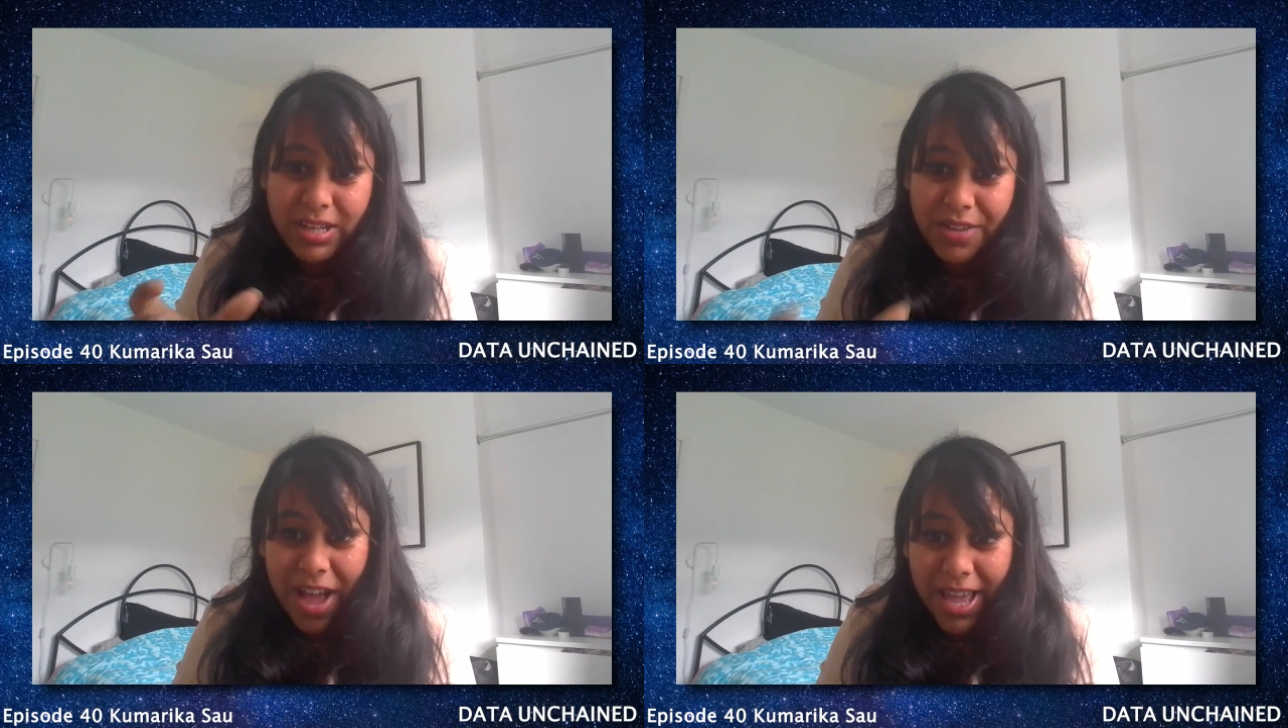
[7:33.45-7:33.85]

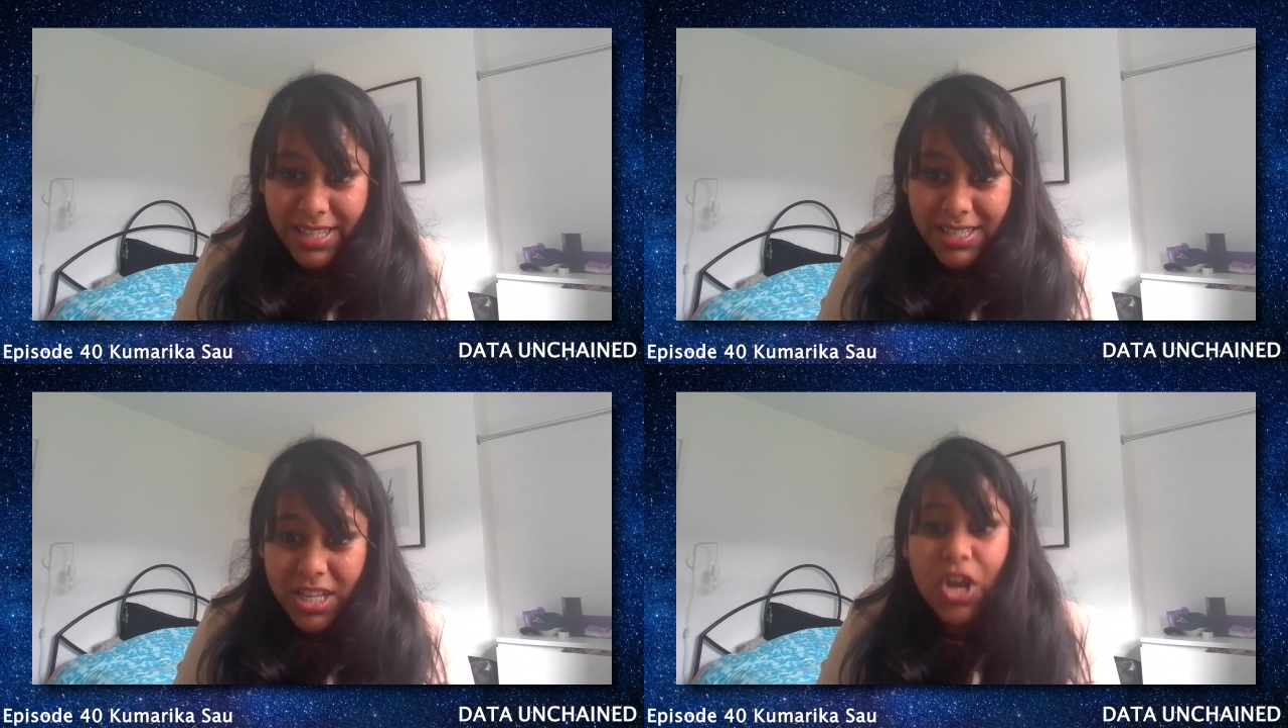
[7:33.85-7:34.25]

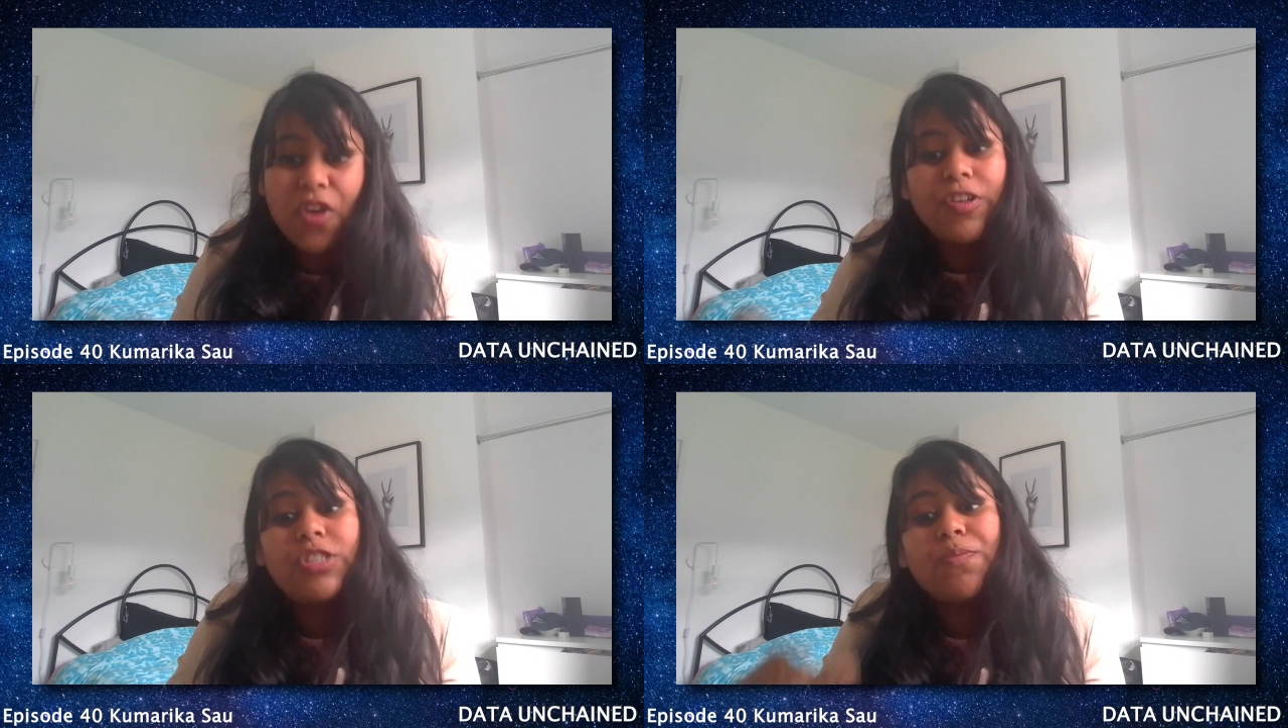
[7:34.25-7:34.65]
device
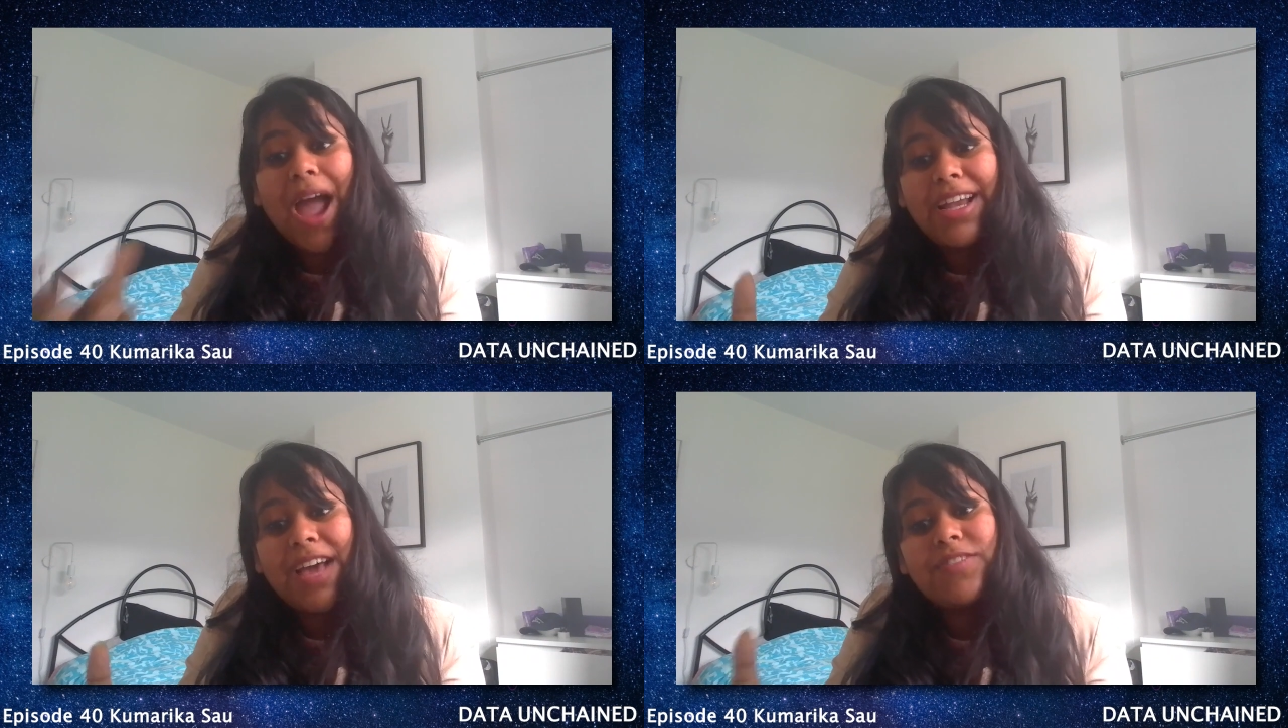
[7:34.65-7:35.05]
which
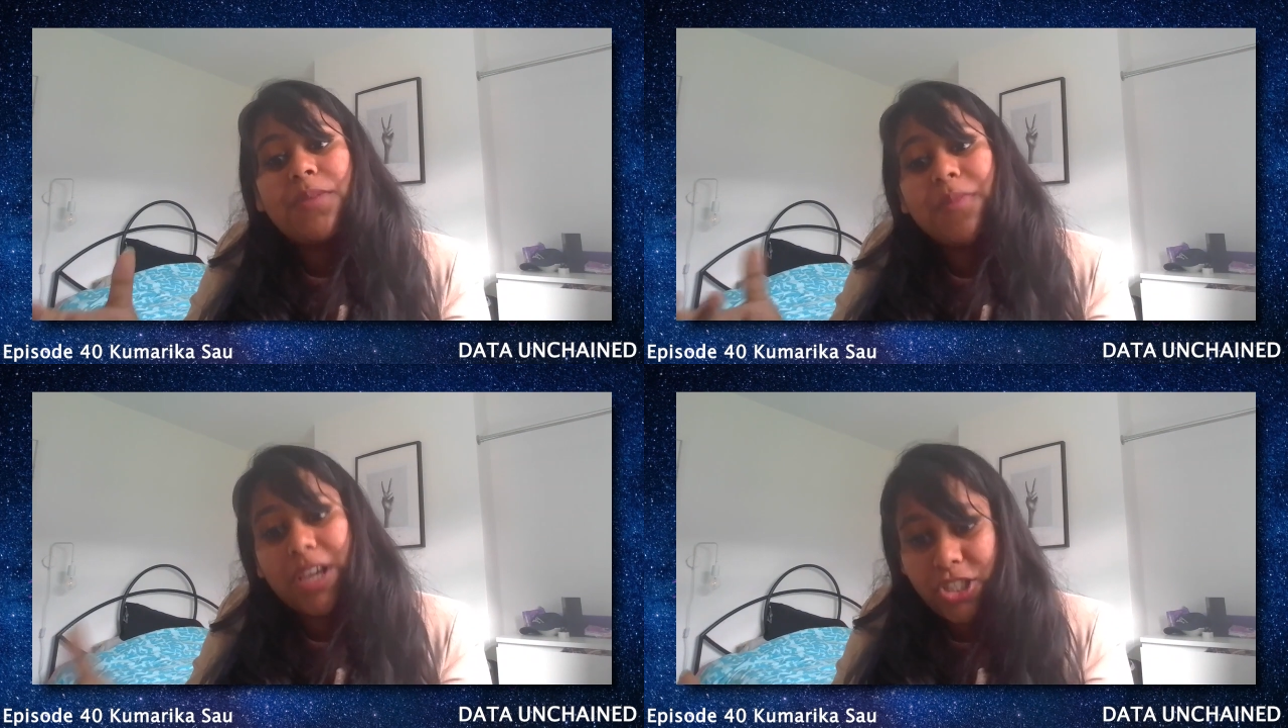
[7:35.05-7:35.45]
might have
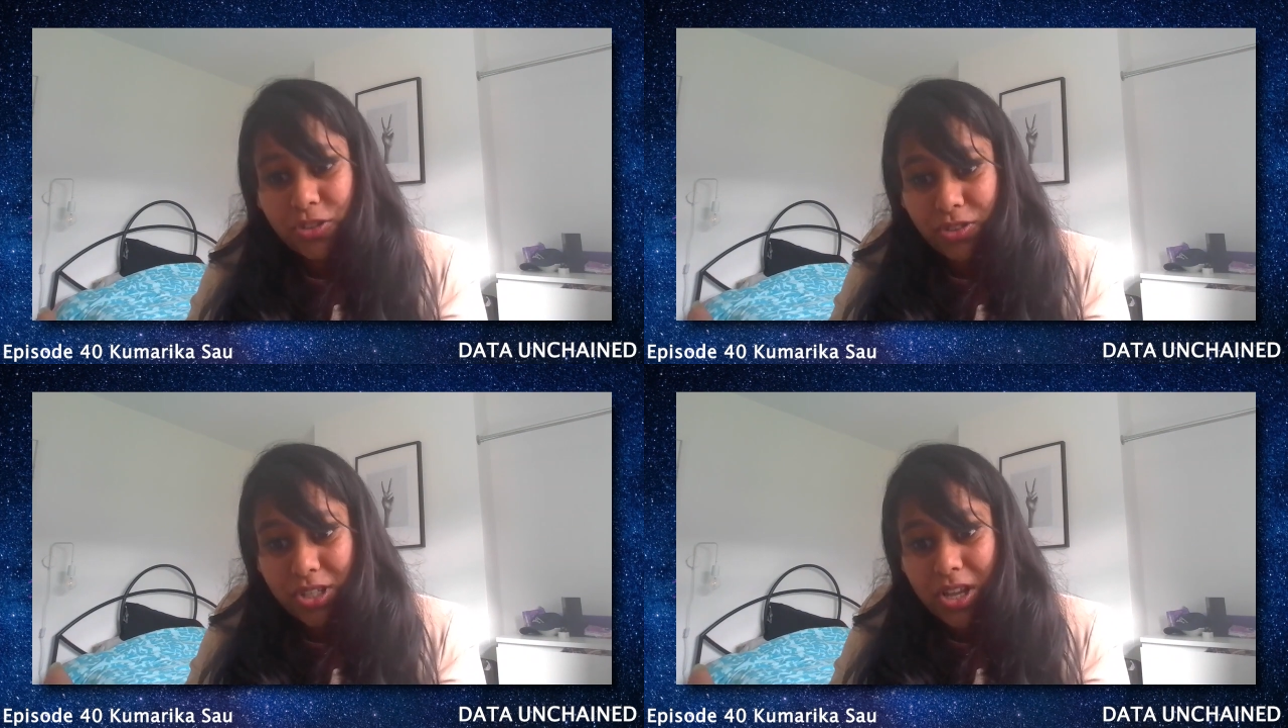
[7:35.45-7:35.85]
some
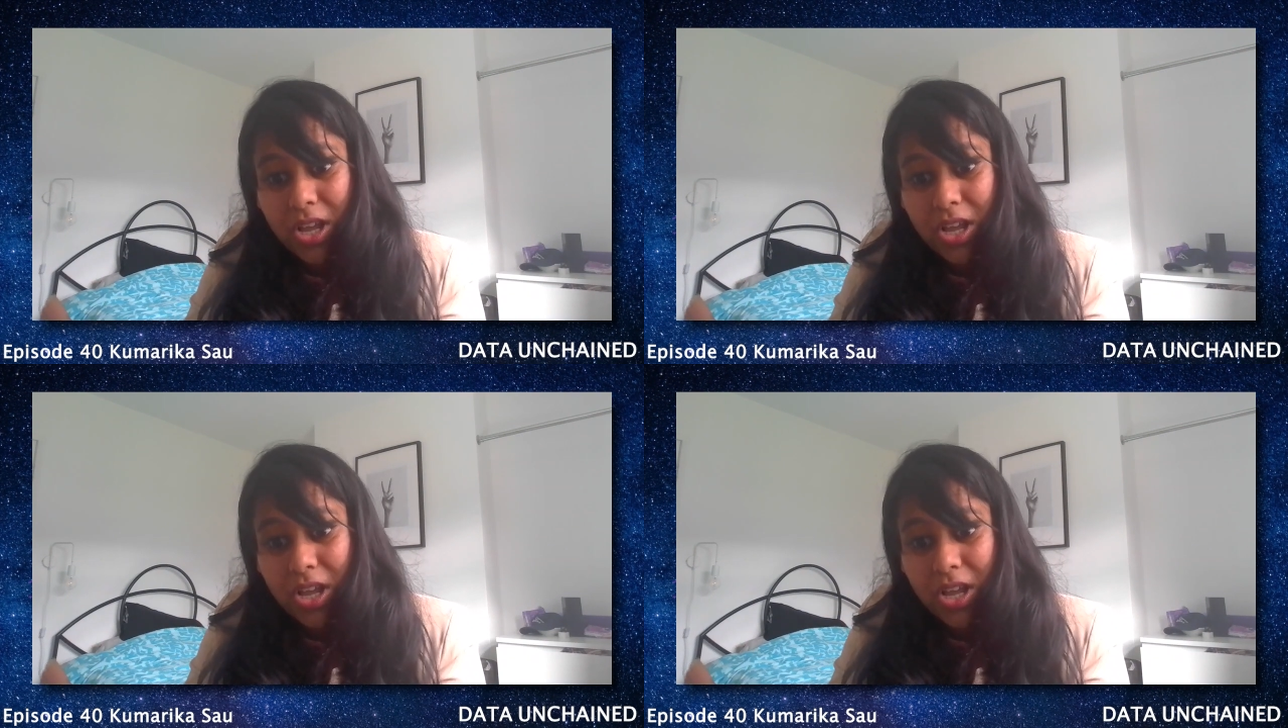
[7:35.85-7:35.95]
issues.